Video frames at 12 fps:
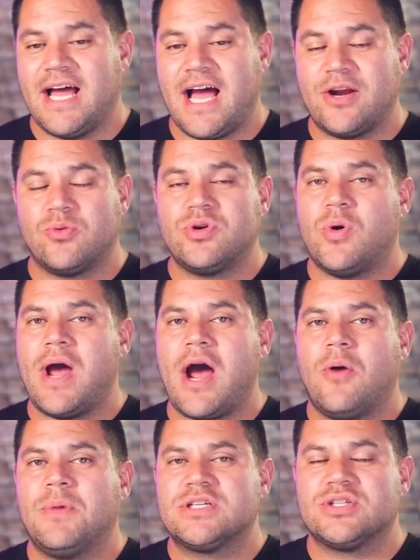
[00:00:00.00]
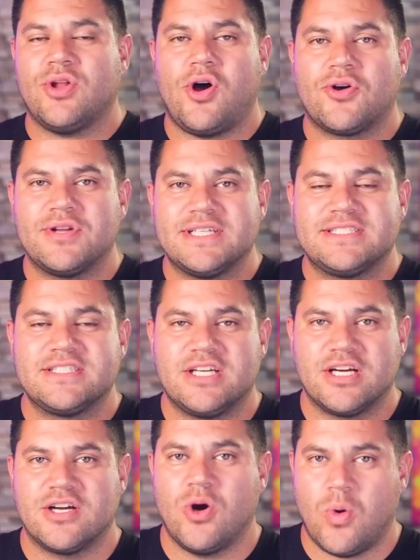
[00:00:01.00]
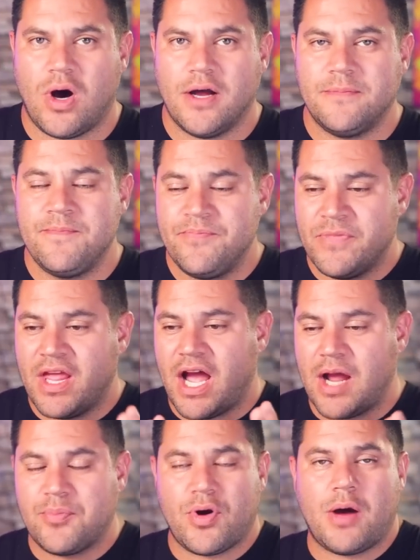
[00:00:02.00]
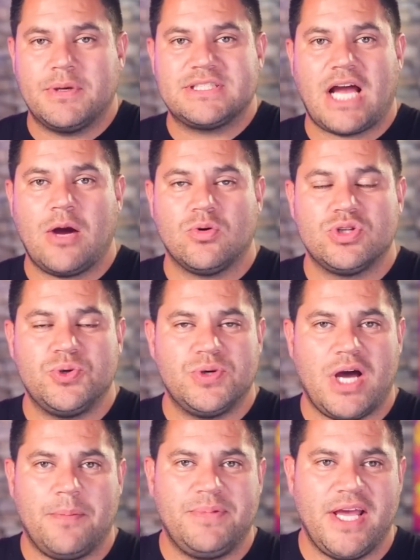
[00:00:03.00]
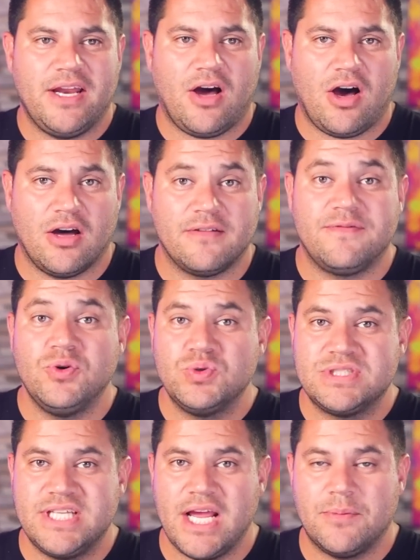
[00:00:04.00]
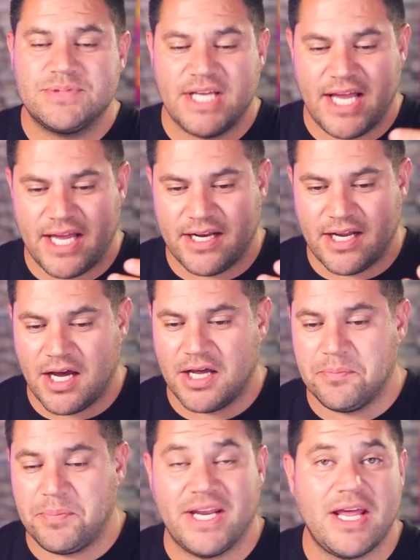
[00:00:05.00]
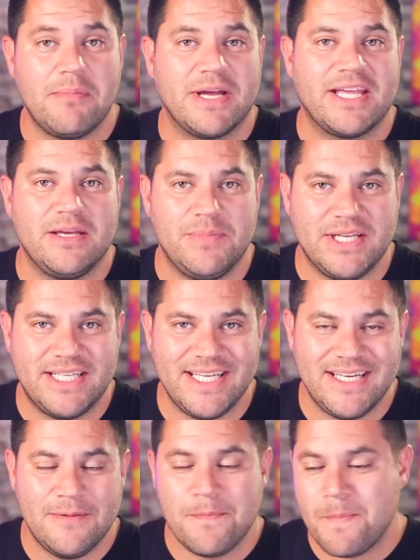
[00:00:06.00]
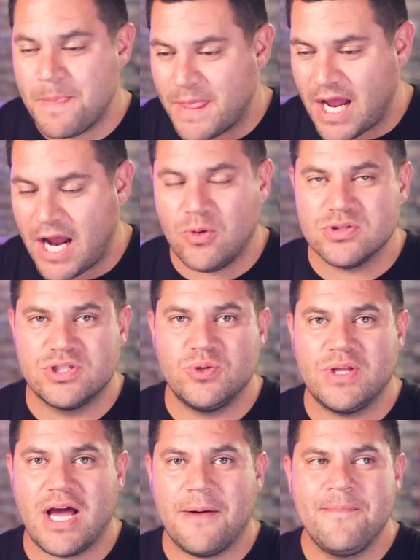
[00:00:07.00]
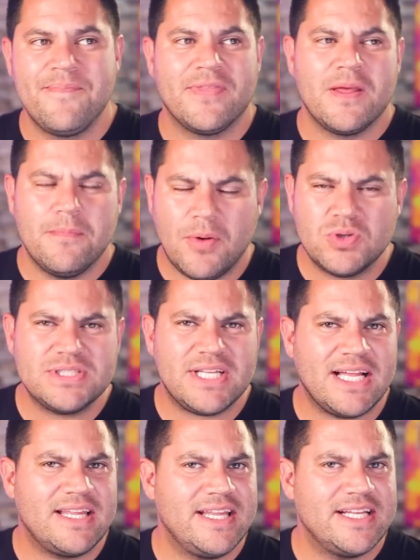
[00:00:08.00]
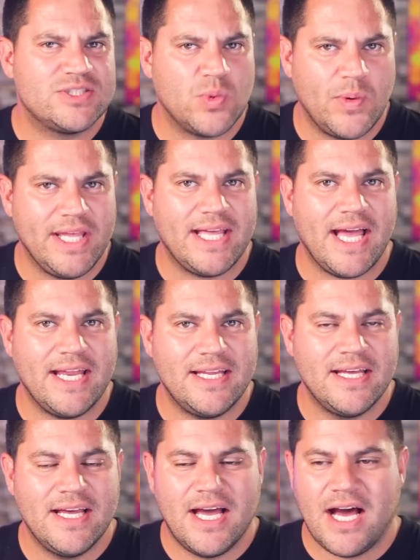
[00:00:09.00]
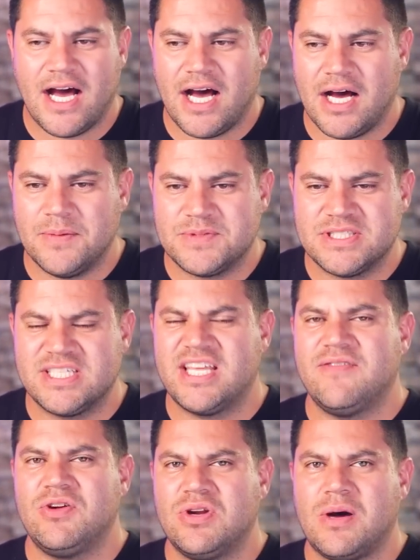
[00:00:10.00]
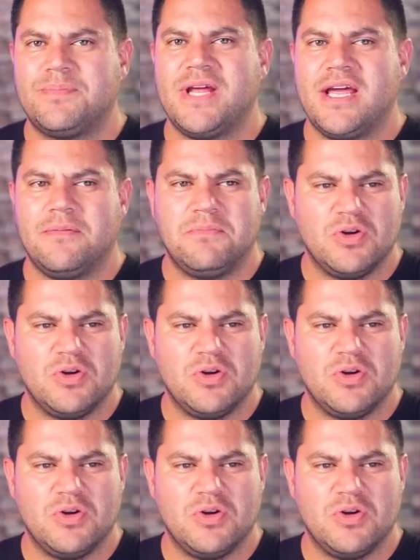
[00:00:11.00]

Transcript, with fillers: I don't know how much longer this is gonna go on. I promise I will do an update on food stamps and pandemic EBT. I will do that most likely this weekend, just to give you an update.